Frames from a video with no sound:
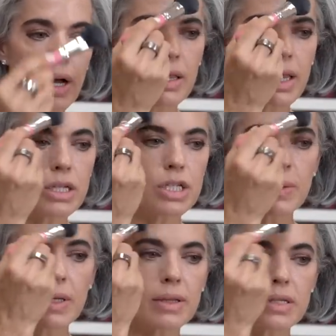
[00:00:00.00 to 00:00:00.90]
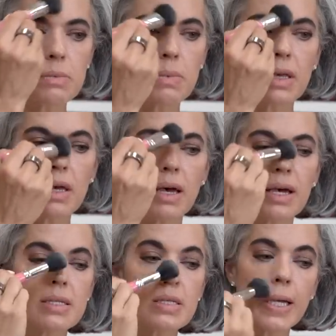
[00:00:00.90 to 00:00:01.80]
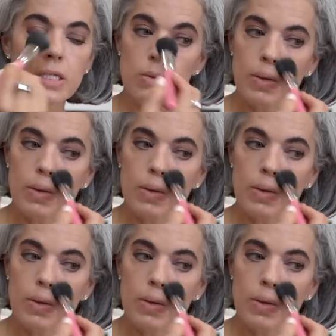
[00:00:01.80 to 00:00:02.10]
I like doing this because I do